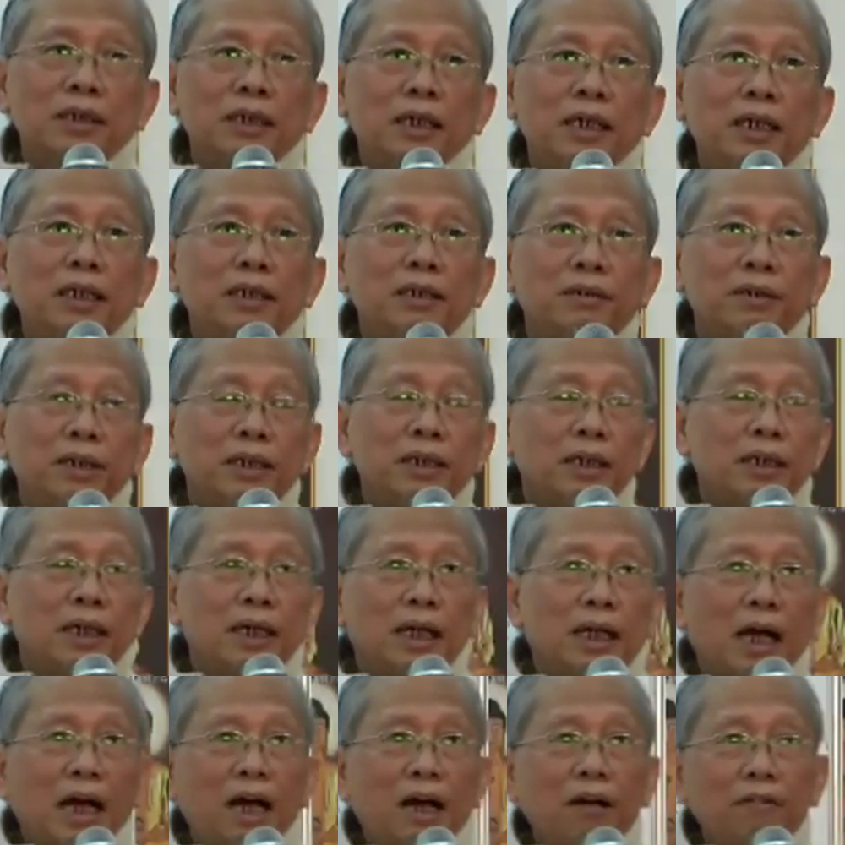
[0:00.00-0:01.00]
Then he
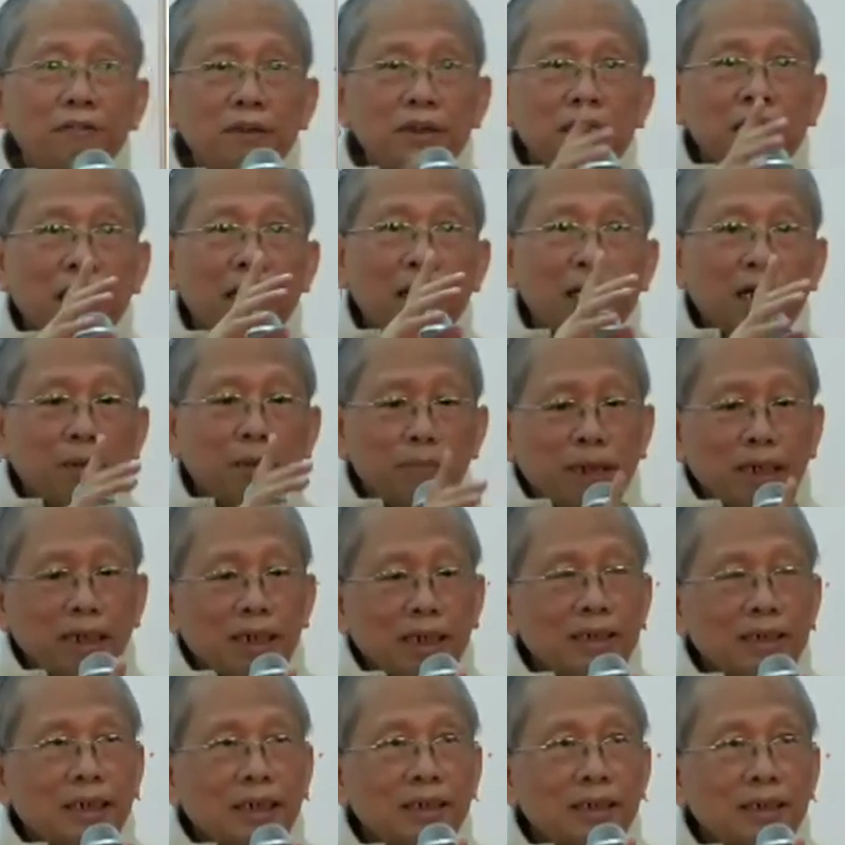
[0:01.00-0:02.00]
realized after
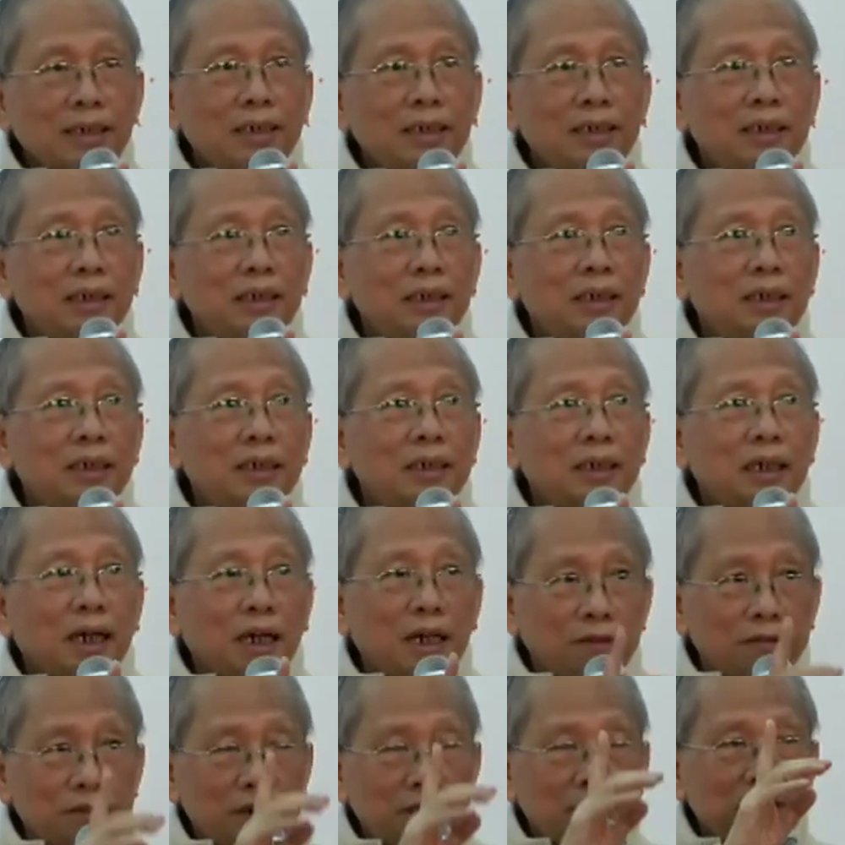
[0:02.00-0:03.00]
anapanasati,
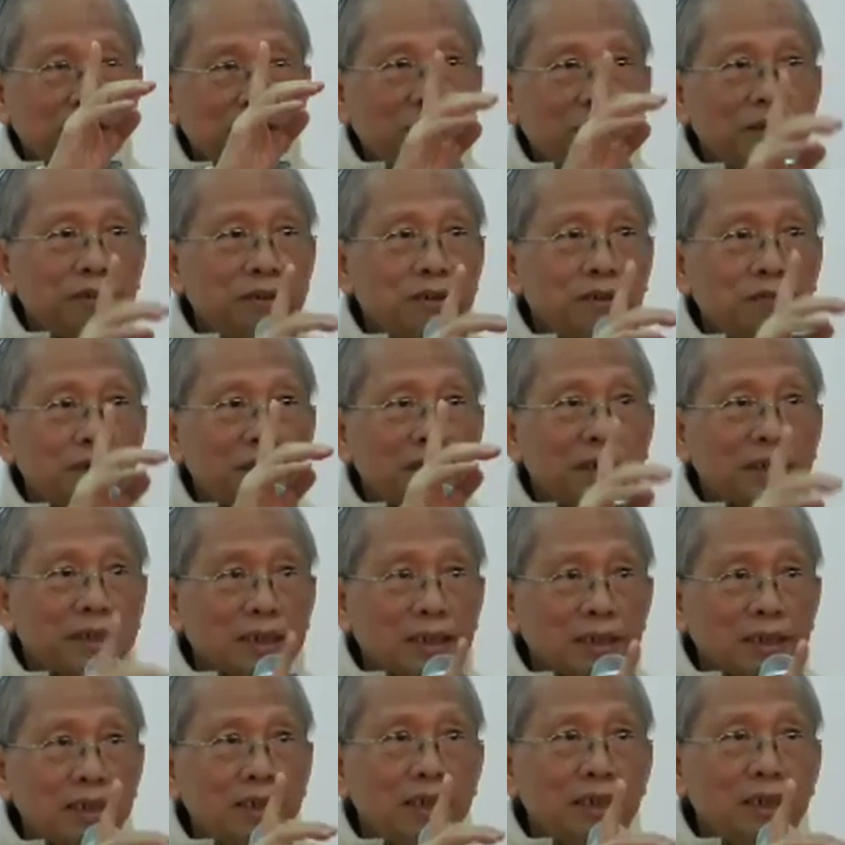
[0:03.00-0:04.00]
after you have developed
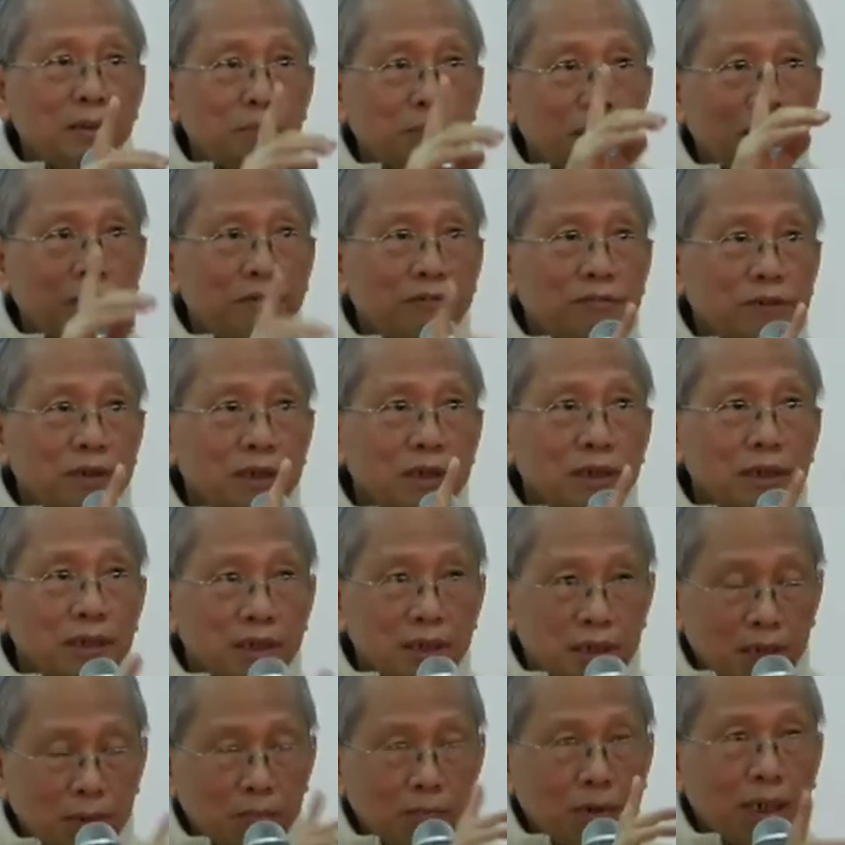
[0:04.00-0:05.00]
sati, mindfulness,
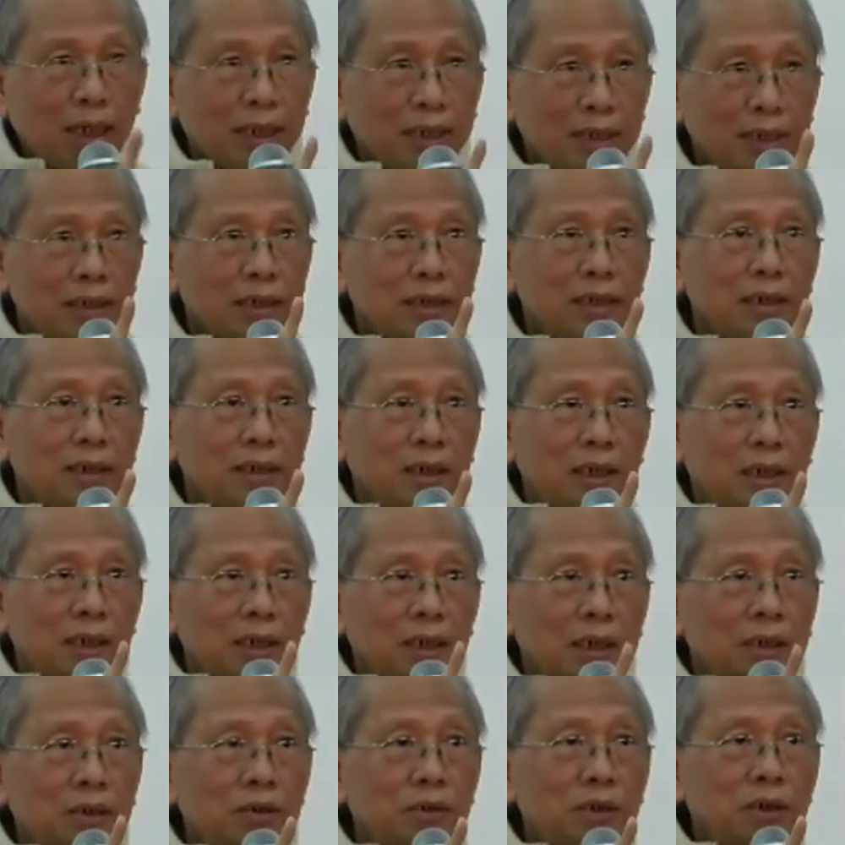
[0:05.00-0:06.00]
stabilize it,
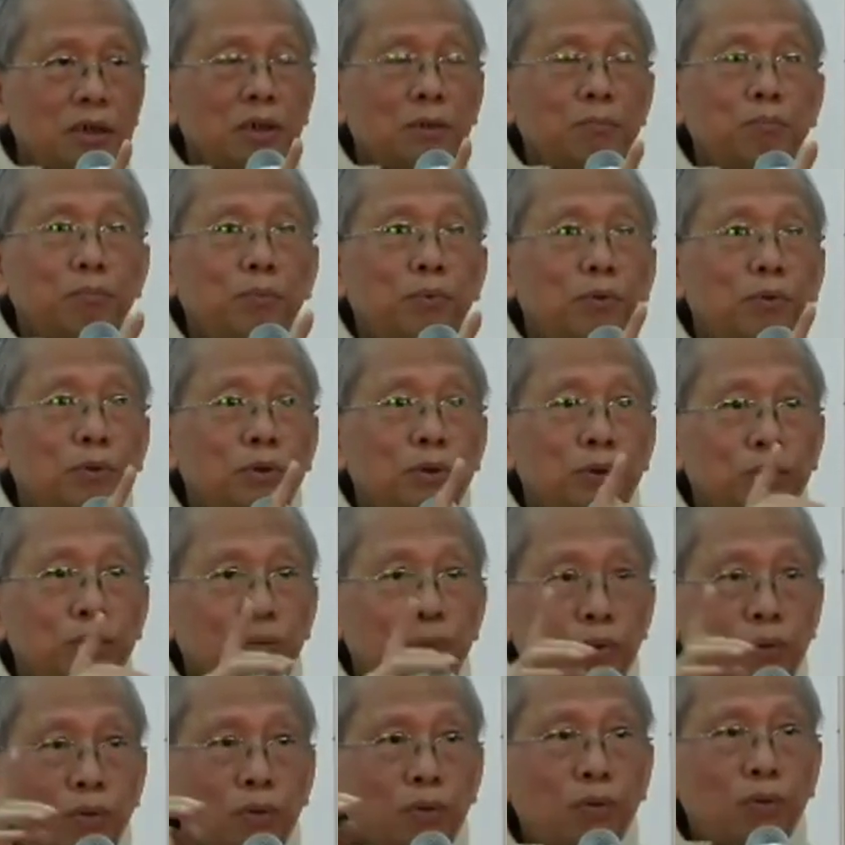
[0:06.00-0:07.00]
you're supposed
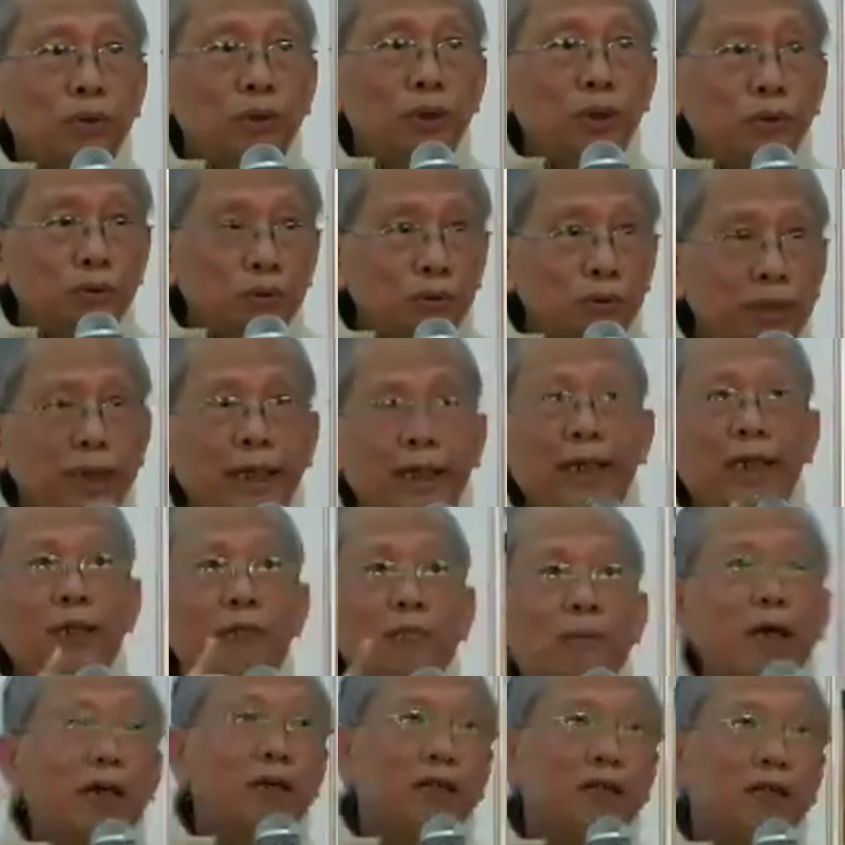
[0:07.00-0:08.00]
to go into daily
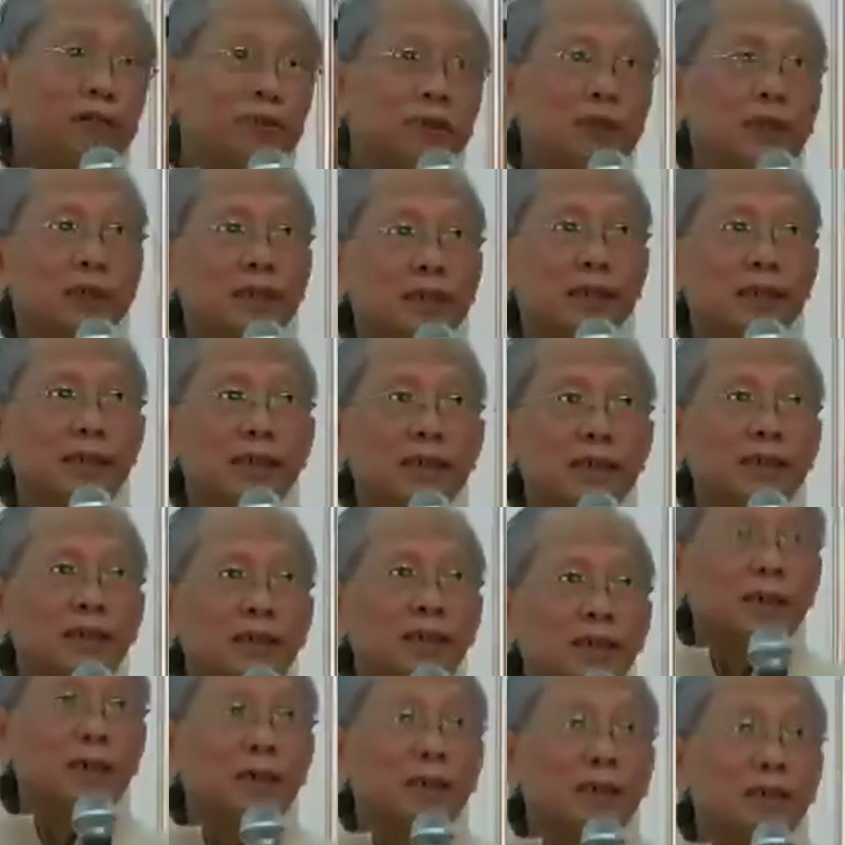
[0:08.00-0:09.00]
mindfulness.
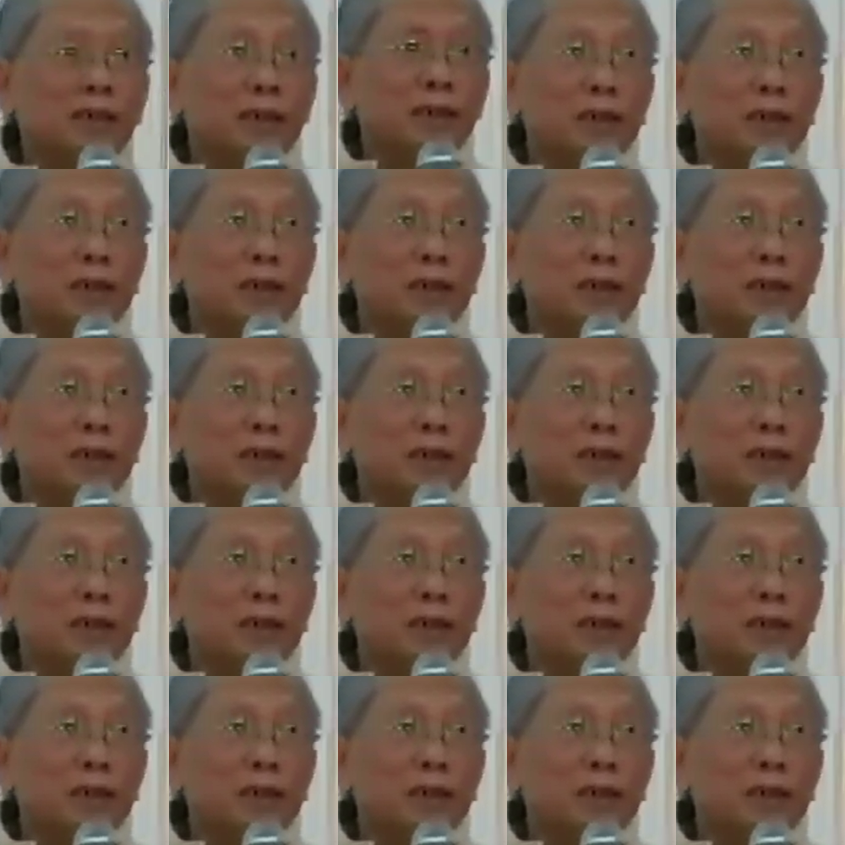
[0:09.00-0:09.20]
Understand or not?